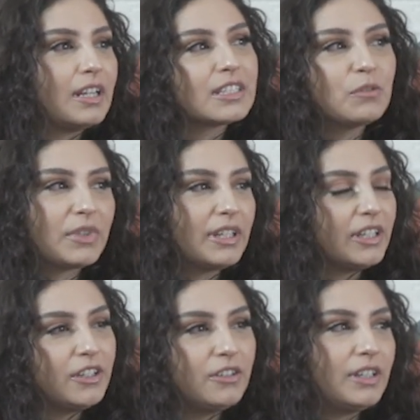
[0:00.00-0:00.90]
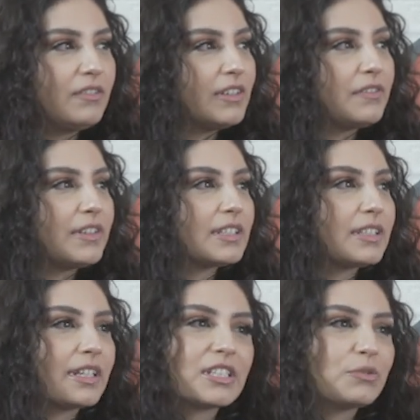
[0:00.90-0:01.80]
something new, even if it's
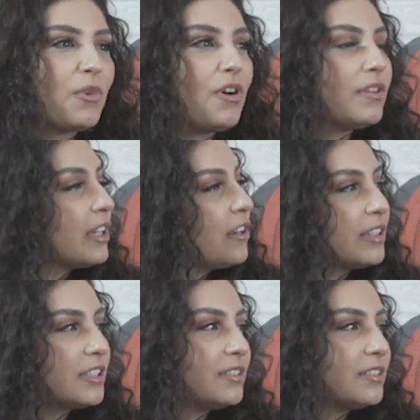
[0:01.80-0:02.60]
like small, like going to a